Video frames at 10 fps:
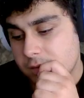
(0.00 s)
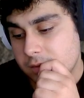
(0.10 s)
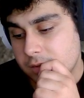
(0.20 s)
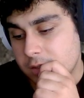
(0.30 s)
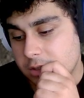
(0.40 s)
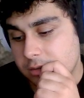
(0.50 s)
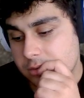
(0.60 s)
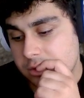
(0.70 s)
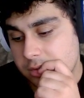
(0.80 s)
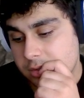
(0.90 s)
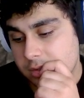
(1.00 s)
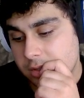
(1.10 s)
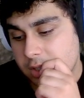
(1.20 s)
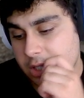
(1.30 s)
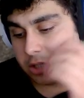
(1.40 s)
Okay.
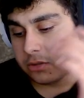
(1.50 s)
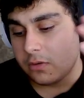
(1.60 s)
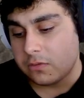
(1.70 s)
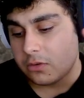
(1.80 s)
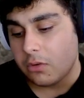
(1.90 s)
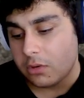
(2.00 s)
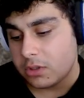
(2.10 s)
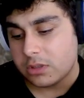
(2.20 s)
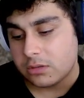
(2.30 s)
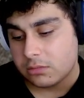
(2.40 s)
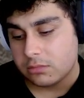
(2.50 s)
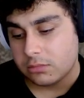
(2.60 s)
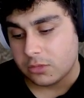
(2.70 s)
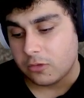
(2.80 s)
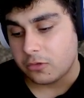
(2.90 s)
Yeah, and of course,
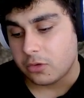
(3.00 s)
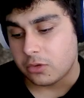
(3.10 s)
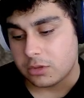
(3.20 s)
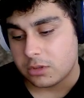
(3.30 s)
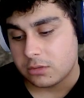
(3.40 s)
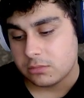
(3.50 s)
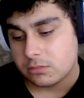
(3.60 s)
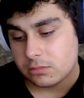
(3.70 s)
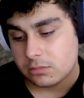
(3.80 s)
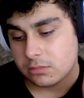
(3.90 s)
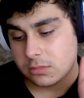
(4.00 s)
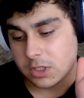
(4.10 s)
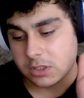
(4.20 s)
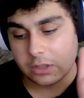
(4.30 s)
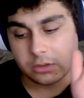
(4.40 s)

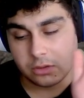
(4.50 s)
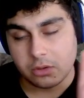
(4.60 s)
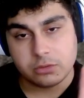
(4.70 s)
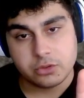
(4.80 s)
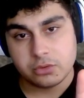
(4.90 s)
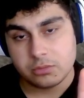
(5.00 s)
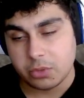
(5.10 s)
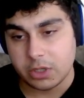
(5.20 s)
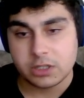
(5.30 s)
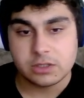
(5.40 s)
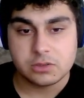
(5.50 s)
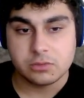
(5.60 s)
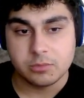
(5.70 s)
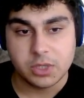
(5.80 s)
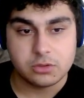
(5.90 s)
as I already told you, practice will
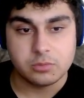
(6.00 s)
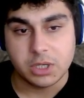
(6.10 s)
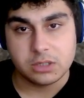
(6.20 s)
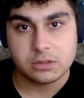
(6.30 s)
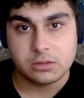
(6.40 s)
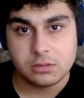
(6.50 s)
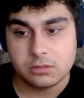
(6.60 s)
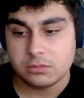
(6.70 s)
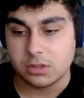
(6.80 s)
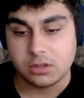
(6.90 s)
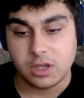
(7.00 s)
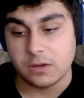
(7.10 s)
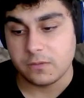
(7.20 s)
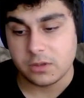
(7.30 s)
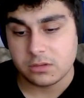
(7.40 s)
make you better at
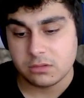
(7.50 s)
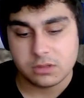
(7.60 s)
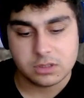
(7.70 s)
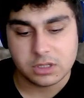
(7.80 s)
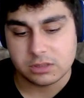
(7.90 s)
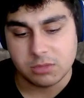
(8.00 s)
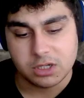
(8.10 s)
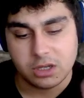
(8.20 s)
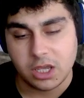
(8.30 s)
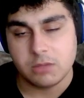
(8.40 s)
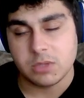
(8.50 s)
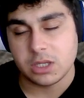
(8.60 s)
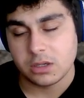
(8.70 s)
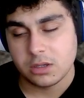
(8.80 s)
anything. Doesn't matter aiming,